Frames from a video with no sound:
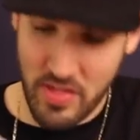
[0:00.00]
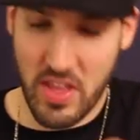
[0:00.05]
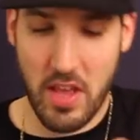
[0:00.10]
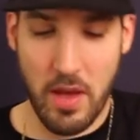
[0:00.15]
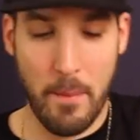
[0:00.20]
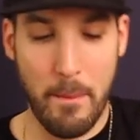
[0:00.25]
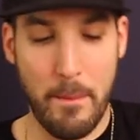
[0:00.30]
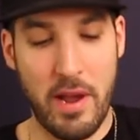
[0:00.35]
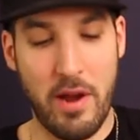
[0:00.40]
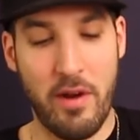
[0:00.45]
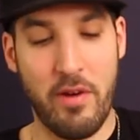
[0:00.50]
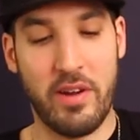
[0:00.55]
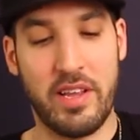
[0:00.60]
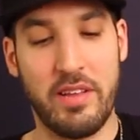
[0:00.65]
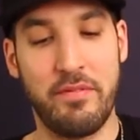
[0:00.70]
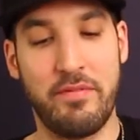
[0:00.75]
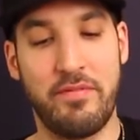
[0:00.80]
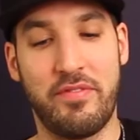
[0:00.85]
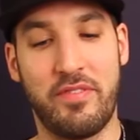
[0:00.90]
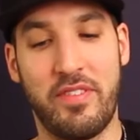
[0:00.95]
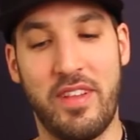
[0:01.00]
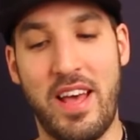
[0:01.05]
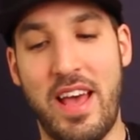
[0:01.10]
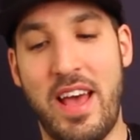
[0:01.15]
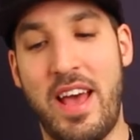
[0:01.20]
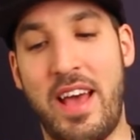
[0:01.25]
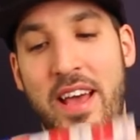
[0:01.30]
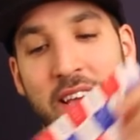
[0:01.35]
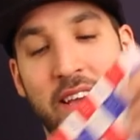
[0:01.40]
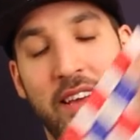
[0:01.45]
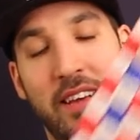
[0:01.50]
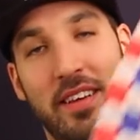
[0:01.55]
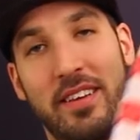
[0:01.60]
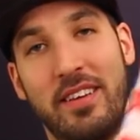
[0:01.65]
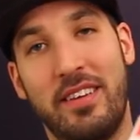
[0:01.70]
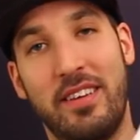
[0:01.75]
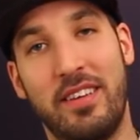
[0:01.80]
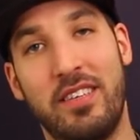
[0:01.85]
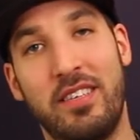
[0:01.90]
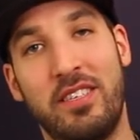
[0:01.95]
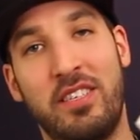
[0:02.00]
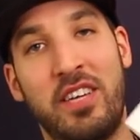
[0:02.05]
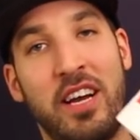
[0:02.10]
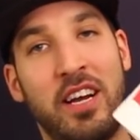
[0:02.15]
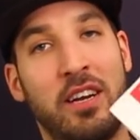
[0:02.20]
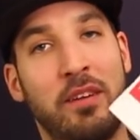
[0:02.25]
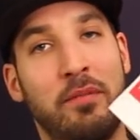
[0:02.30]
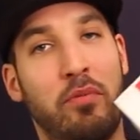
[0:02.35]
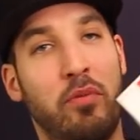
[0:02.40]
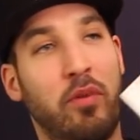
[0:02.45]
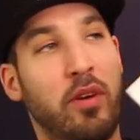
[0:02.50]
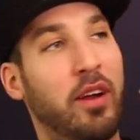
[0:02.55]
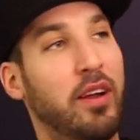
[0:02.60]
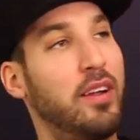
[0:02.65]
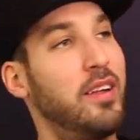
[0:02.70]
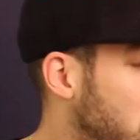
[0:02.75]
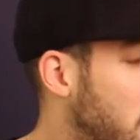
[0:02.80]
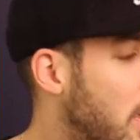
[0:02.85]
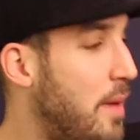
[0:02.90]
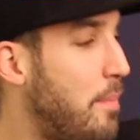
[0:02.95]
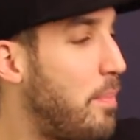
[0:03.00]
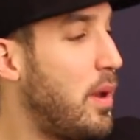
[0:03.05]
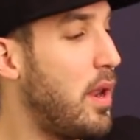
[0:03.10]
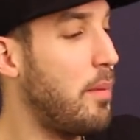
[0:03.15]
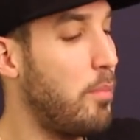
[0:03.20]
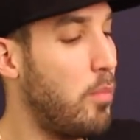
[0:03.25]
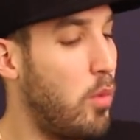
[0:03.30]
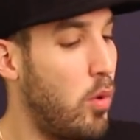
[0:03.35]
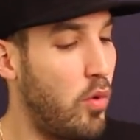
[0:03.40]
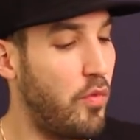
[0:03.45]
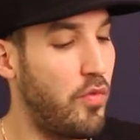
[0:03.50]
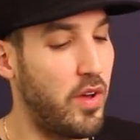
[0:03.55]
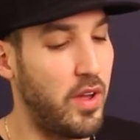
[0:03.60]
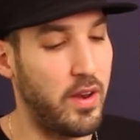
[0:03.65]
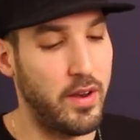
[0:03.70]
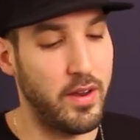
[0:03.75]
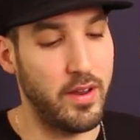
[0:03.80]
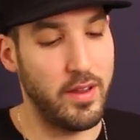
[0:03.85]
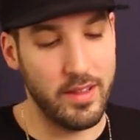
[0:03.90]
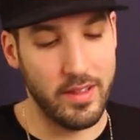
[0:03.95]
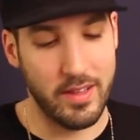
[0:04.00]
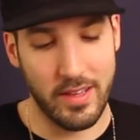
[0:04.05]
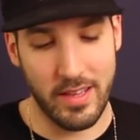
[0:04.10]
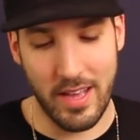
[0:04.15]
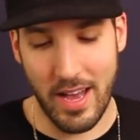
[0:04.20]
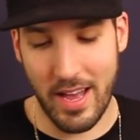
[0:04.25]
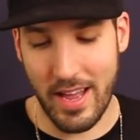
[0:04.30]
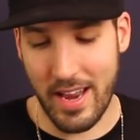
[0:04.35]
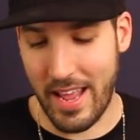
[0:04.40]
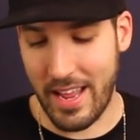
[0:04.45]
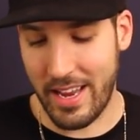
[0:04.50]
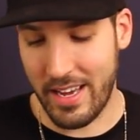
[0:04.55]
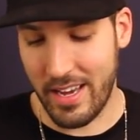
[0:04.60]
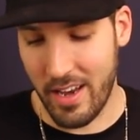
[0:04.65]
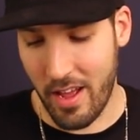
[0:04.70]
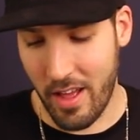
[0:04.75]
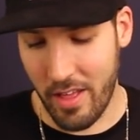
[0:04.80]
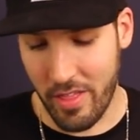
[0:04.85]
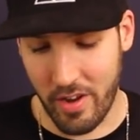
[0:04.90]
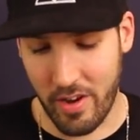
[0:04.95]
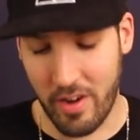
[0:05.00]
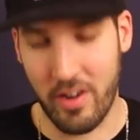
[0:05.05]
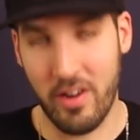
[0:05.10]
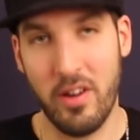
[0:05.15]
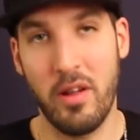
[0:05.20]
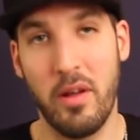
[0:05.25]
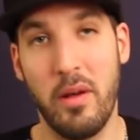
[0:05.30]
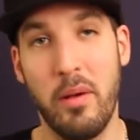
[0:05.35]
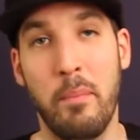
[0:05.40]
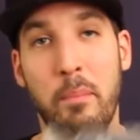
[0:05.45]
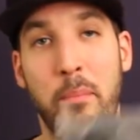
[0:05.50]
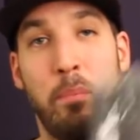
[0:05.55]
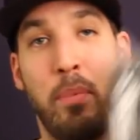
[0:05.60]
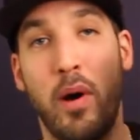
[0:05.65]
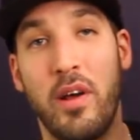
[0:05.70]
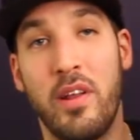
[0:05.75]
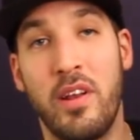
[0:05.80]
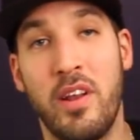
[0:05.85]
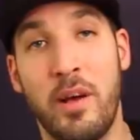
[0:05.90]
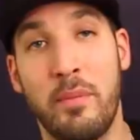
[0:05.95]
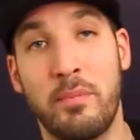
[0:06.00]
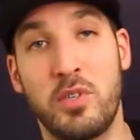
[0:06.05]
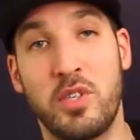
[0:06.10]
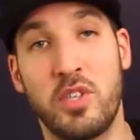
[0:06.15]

the American flag checkered print. Keeping it moving. Got another button-up